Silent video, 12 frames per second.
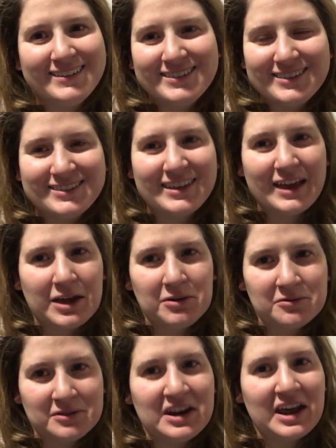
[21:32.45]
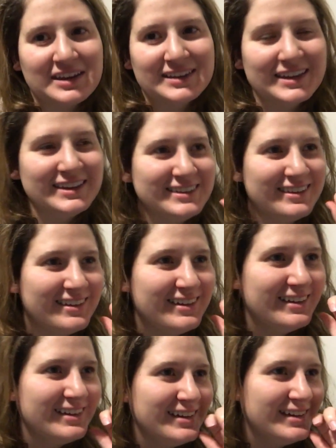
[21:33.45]
It's just like ridiculous.
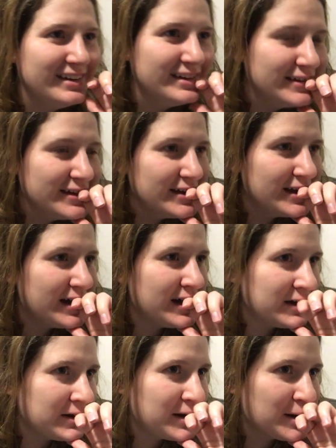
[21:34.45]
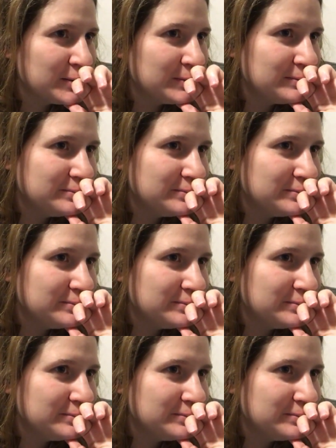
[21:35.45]
So